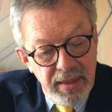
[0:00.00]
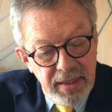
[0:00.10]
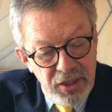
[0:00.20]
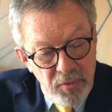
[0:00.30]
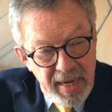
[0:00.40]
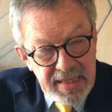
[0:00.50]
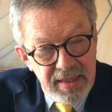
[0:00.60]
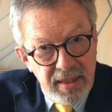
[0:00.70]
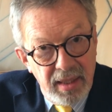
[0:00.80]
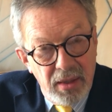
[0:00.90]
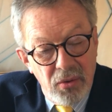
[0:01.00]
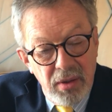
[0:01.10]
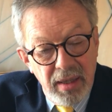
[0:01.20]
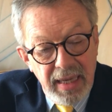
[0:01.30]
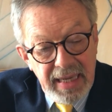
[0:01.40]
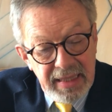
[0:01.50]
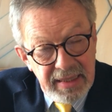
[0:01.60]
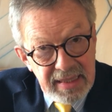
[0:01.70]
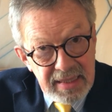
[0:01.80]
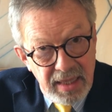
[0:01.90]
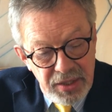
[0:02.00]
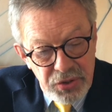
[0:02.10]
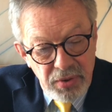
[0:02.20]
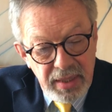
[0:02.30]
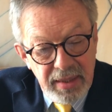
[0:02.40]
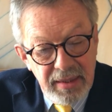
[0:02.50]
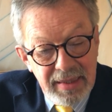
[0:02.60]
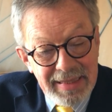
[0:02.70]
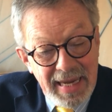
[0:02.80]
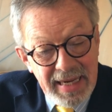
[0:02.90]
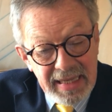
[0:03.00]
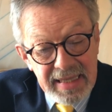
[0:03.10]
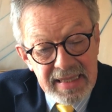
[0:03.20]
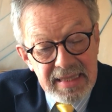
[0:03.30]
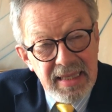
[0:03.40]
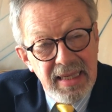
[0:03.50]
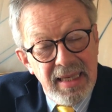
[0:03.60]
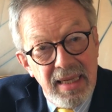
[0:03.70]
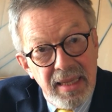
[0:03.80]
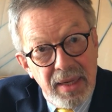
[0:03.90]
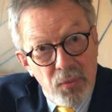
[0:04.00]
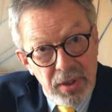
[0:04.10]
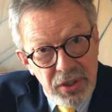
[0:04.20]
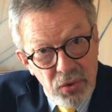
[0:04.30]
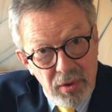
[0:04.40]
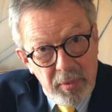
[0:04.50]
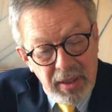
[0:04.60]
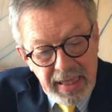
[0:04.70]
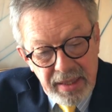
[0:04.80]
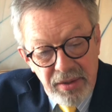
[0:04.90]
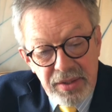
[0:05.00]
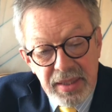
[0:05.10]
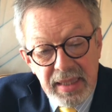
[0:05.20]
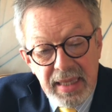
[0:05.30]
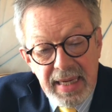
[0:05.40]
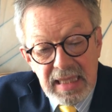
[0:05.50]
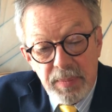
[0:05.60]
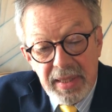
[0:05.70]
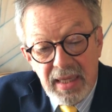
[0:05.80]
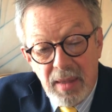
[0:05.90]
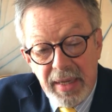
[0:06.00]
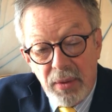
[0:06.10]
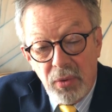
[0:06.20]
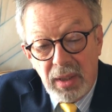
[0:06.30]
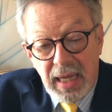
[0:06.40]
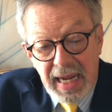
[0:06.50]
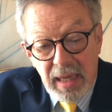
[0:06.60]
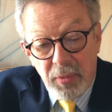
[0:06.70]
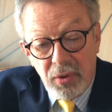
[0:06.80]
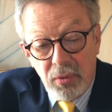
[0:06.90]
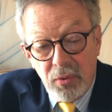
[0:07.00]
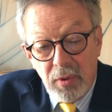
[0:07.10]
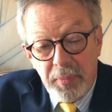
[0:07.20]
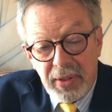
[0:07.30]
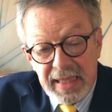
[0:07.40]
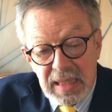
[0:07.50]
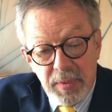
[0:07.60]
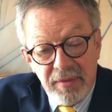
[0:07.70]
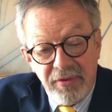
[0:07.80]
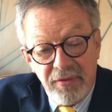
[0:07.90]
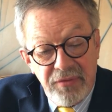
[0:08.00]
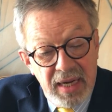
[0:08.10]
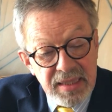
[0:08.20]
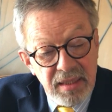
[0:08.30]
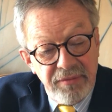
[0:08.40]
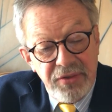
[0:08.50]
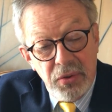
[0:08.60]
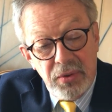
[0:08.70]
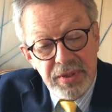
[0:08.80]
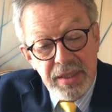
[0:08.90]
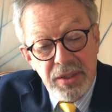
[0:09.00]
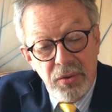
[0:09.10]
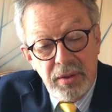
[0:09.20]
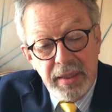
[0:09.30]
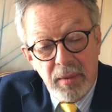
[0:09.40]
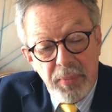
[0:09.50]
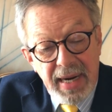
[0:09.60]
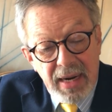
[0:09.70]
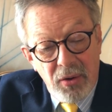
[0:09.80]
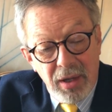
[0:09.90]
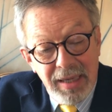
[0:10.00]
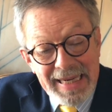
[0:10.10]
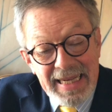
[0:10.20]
in New Mexico and in this country. And that is that renewable energy has become a reliable replacement for fossil fuels and nuclear power